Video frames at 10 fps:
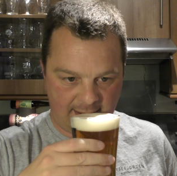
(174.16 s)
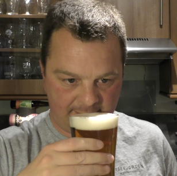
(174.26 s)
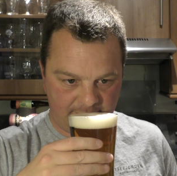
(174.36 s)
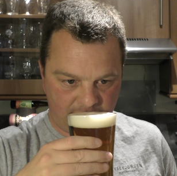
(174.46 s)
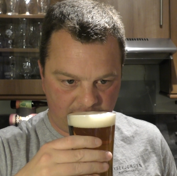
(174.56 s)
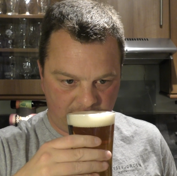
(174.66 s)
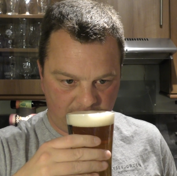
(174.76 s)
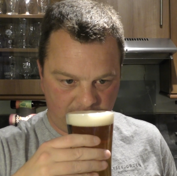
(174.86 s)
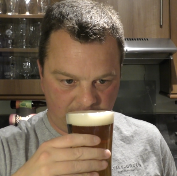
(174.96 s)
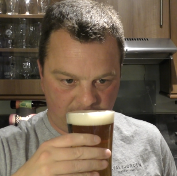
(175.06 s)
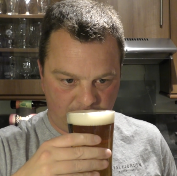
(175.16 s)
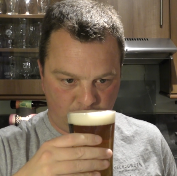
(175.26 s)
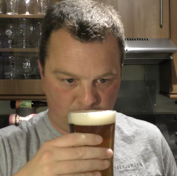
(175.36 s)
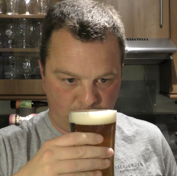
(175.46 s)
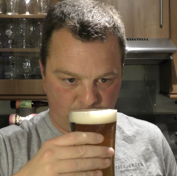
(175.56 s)

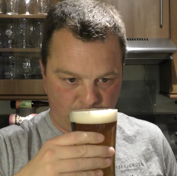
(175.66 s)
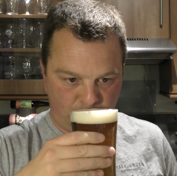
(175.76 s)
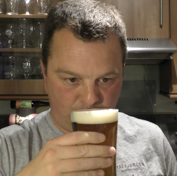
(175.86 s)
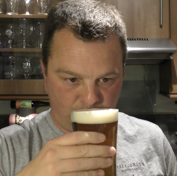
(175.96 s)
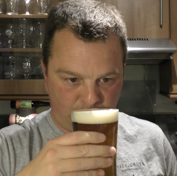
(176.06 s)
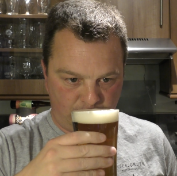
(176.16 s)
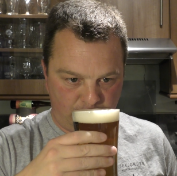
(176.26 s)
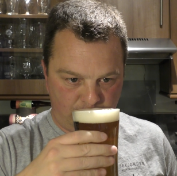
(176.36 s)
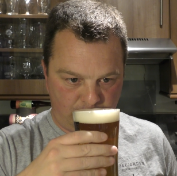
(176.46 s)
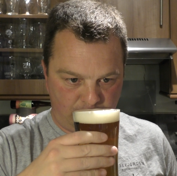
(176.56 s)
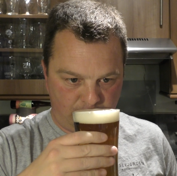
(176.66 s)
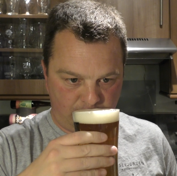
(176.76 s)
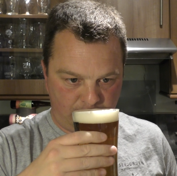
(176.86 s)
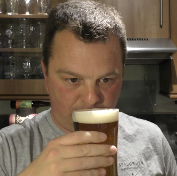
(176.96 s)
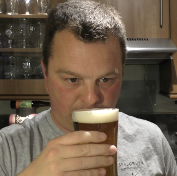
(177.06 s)

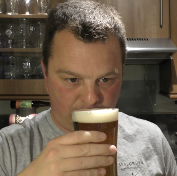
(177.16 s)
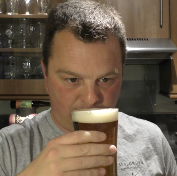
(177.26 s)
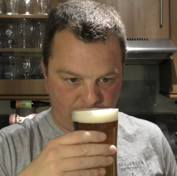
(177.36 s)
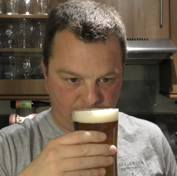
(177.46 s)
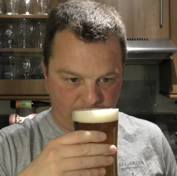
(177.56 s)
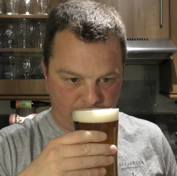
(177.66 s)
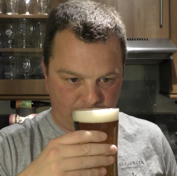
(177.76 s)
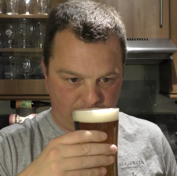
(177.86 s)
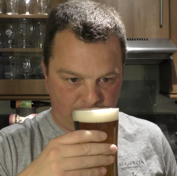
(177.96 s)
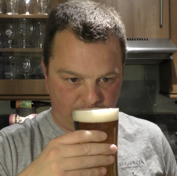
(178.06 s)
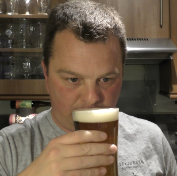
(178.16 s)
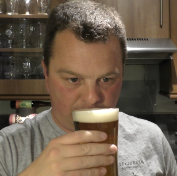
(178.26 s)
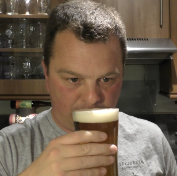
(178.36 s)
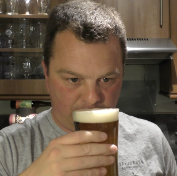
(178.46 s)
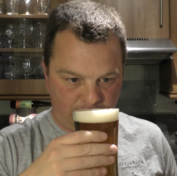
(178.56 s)

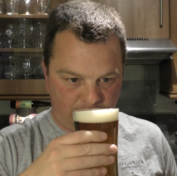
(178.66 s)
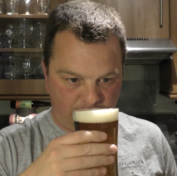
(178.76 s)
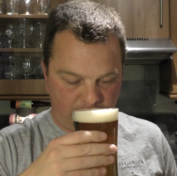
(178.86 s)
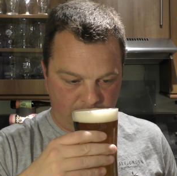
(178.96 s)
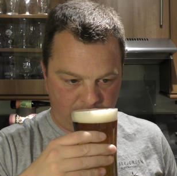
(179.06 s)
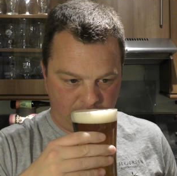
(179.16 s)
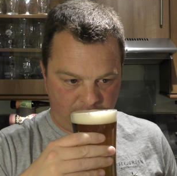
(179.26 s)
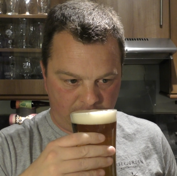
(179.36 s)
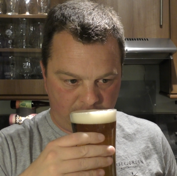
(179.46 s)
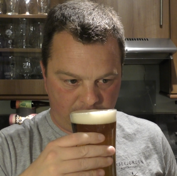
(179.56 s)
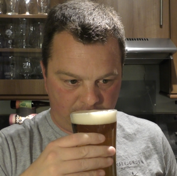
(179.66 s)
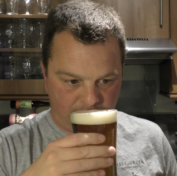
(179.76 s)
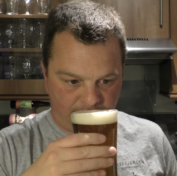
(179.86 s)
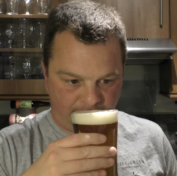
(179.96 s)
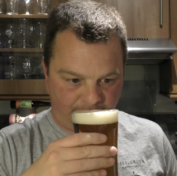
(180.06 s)

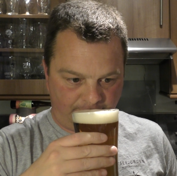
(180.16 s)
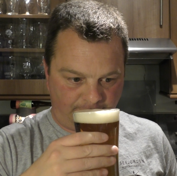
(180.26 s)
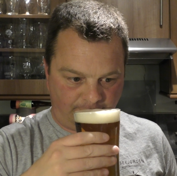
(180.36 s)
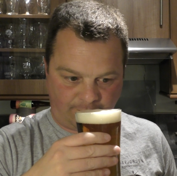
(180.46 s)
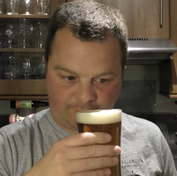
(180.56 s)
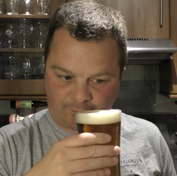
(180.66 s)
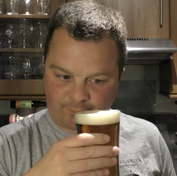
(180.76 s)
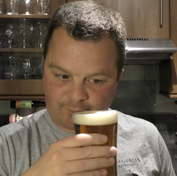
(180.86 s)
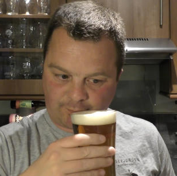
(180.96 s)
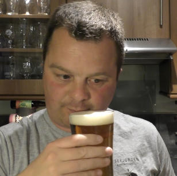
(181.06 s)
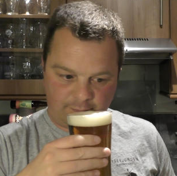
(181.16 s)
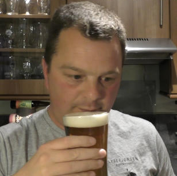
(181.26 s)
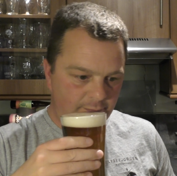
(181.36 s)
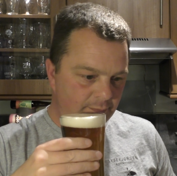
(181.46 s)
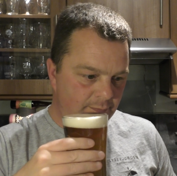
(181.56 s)

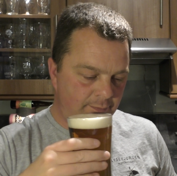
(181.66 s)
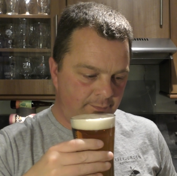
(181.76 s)
(no one is talking)